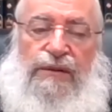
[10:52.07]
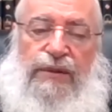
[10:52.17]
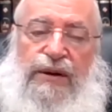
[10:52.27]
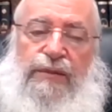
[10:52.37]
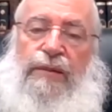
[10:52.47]

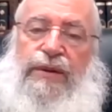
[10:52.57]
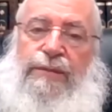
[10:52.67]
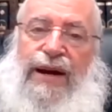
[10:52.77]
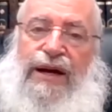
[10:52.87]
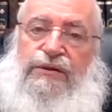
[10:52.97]
But I'm coming
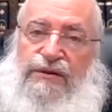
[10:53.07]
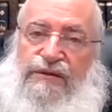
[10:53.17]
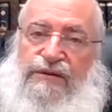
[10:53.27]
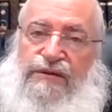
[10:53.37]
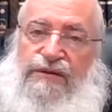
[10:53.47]
back to the
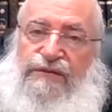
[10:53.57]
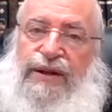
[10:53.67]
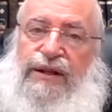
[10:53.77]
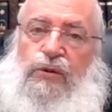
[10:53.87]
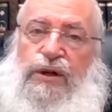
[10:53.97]

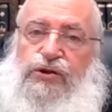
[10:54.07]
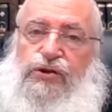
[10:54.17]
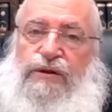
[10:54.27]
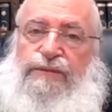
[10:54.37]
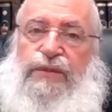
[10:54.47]
fundamental
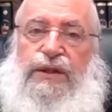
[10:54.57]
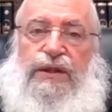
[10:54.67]
question.